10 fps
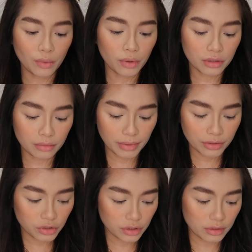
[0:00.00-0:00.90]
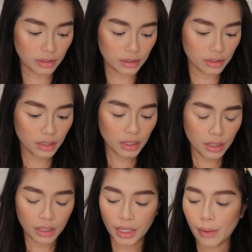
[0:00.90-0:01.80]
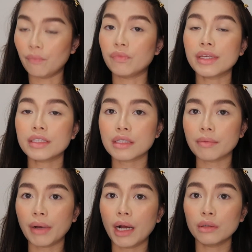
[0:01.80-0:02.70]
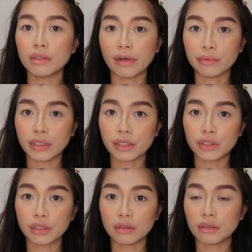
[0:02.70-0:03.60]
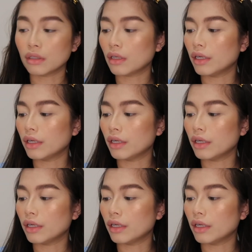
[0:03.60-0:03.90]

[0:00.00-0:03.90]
want to mention that this powder foundation